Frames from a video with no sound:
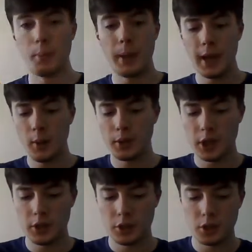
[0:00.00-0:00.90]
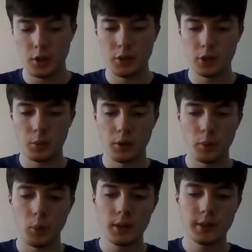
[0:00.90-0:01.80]
Penny, which I just showed you, is worth
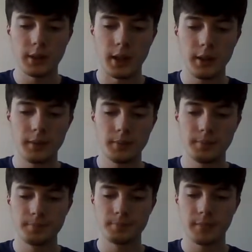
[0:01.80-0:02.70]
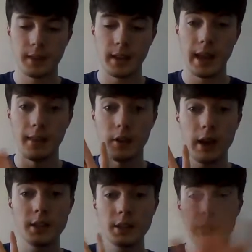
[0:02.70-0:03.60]
1 cent. And in the
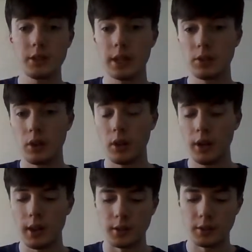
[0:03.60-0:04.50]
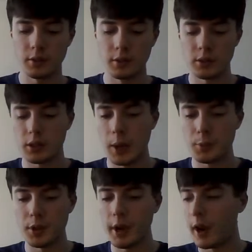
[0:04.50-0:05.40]
United States, that's all it is. It
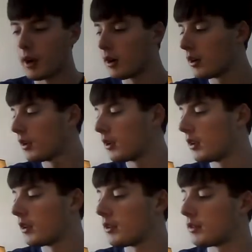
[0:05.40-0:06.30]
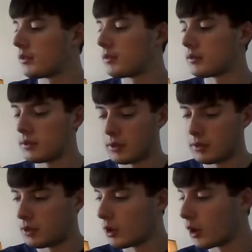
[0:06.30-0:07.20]
stops there.
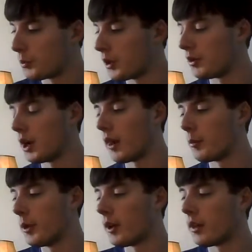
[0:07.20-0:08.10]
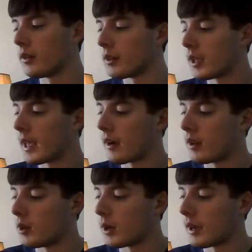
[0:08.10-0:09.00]
You go up to your dollar bill. In Canada,
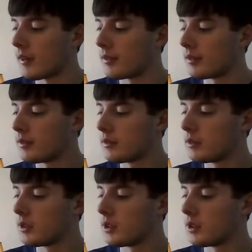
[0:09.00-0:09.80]
you have